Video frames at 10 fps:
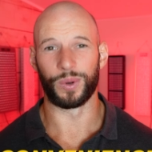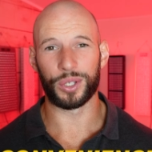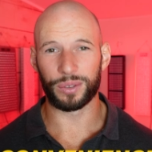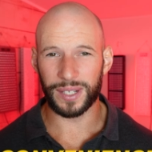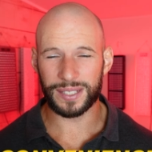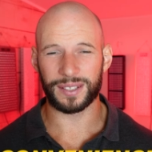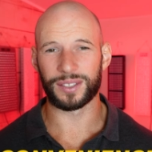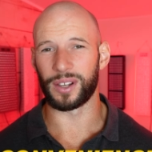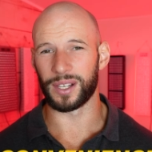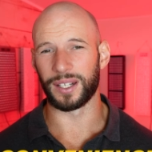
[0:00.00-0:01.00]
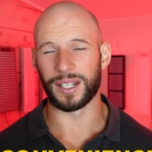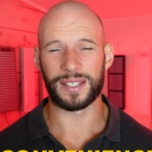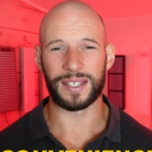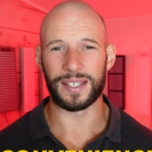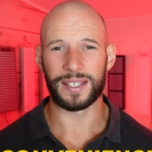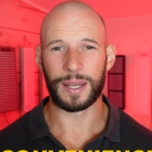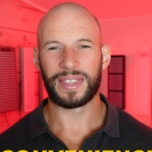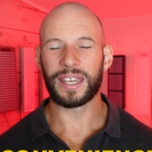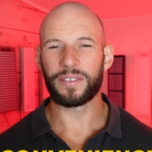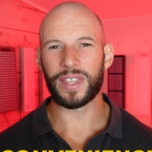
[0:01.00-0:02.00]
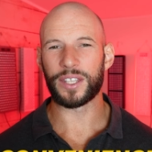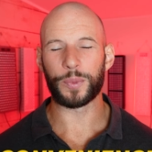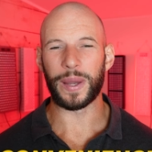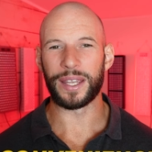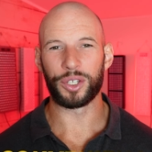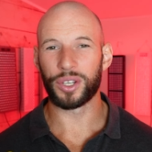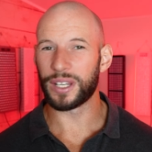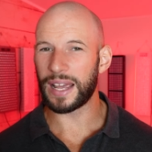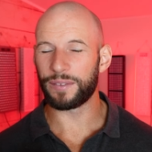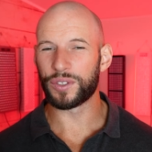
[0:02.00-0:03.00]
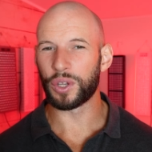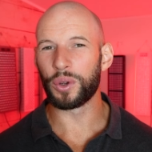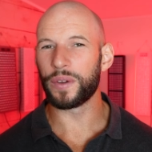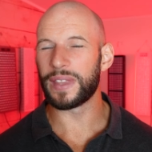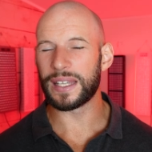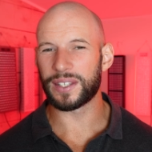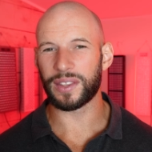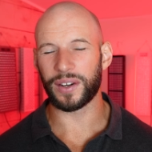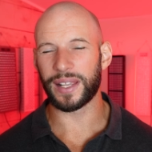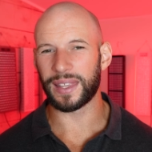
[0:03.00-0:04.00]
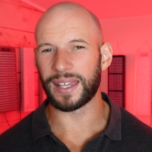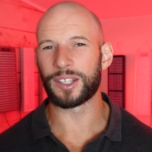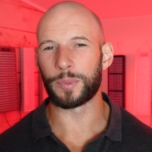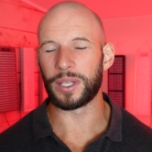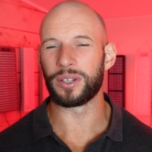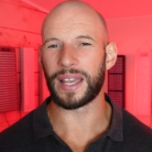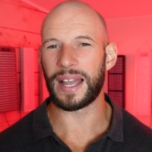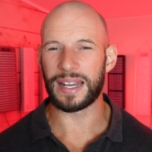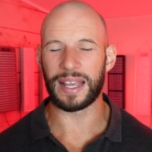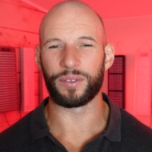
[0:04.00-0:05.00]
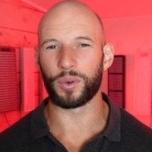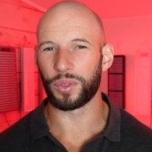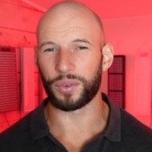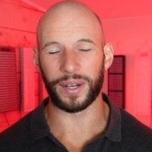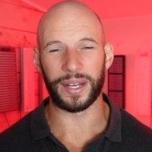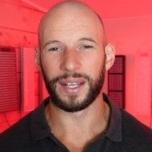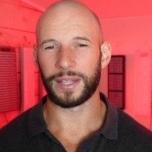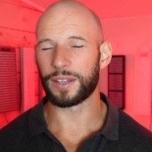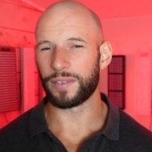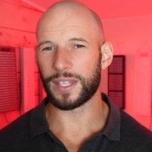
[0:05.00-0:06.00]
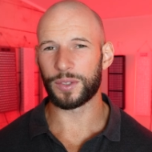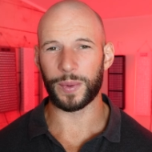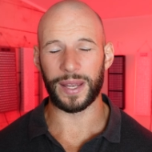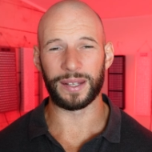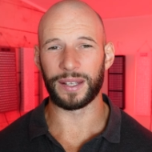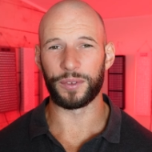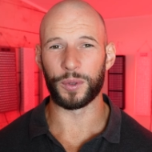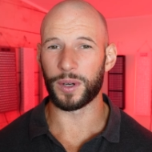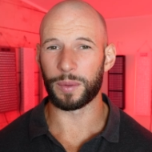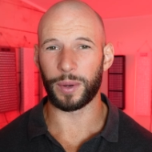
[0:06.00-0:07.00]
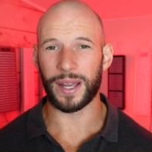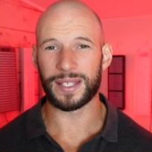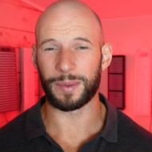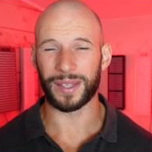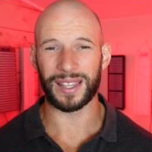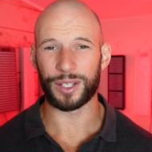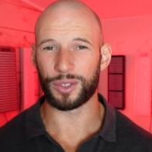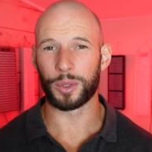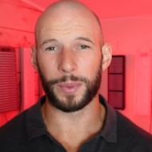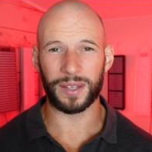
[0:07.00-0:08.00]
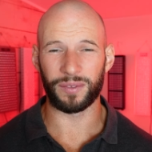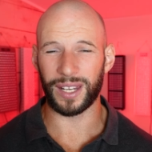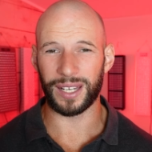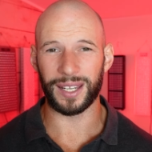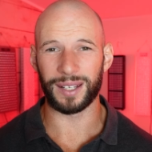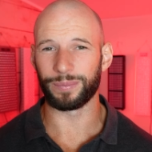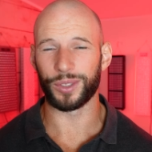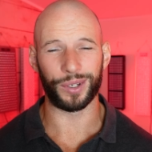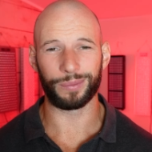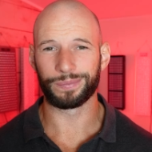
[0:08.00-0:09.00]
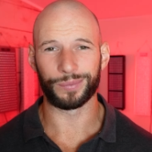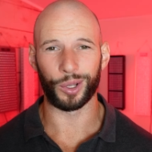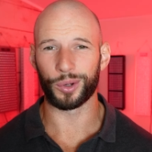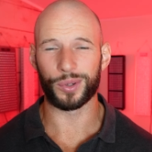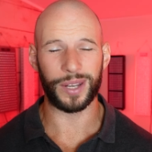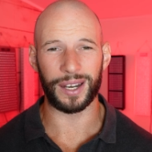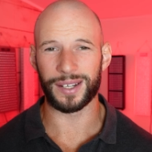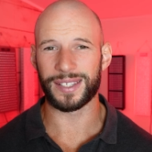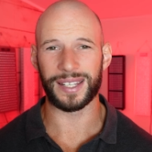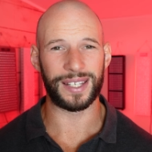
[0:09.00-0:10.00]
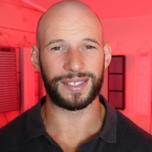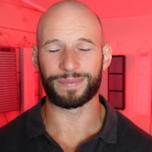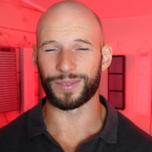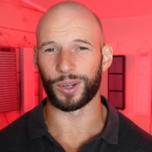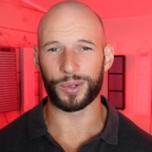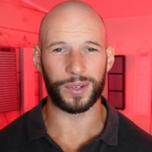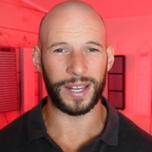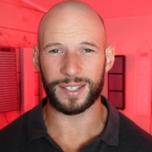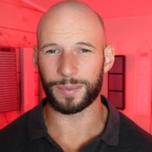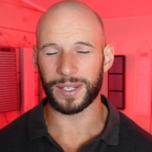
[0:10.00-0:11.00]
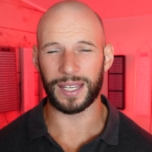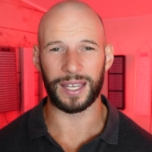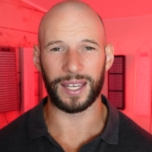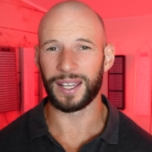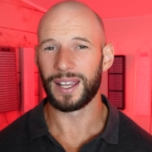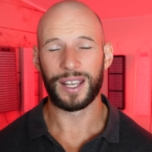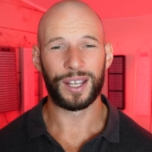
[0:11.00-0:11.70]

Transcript: what your risk tolerance is. Think of it this way. You can have two of these three things, but you can't have all three. Think of it this way. If you want to buy something that's super convenient, you know, local currencies, local customer care,